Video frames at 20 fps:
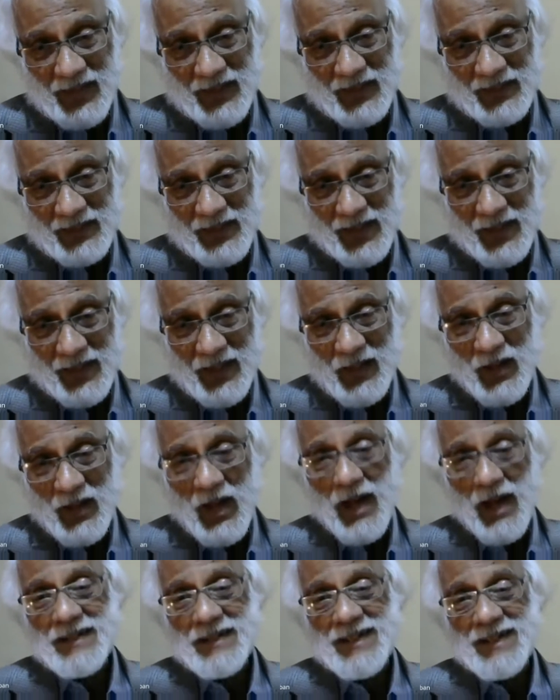There are a
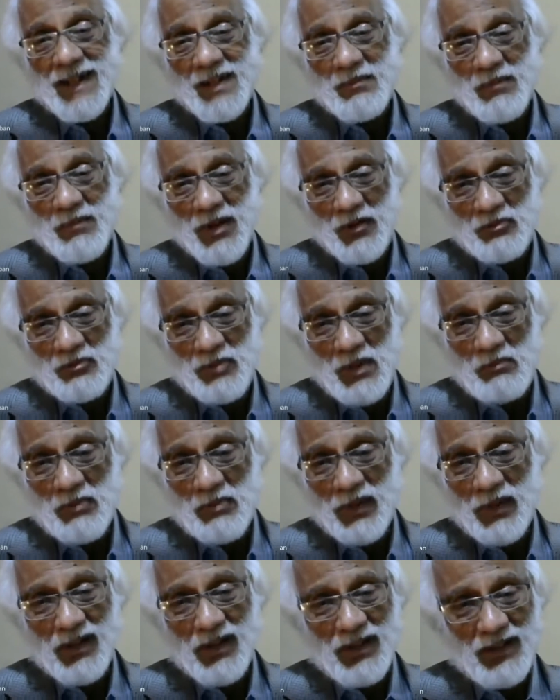large number of
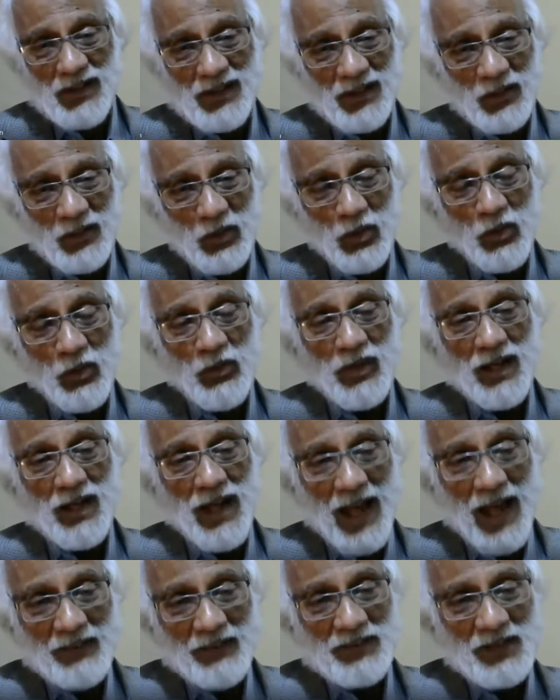people who will
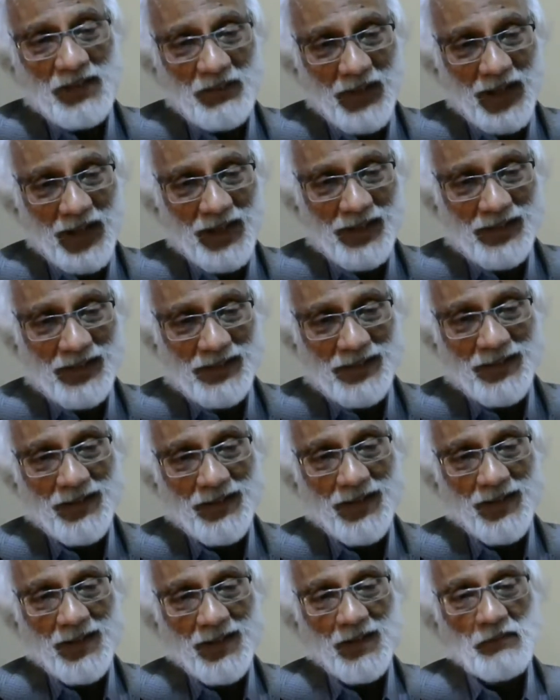have the virus,
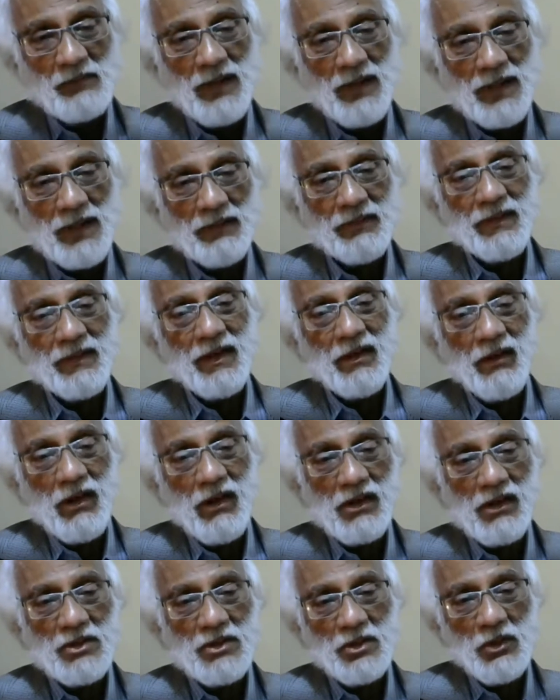but it will
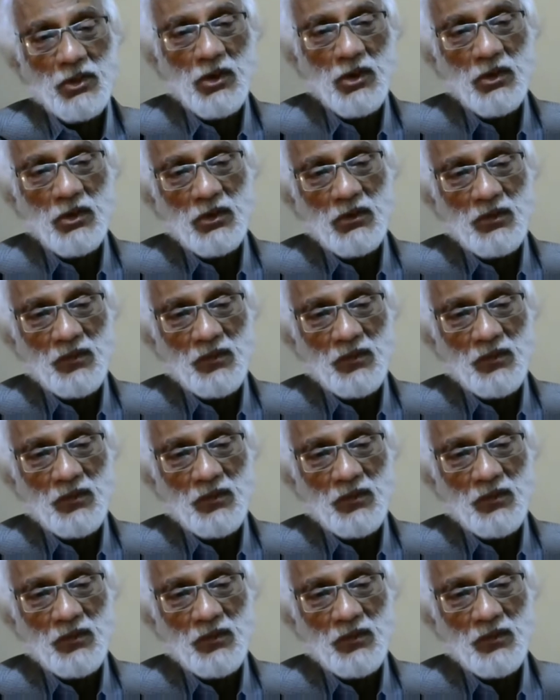not show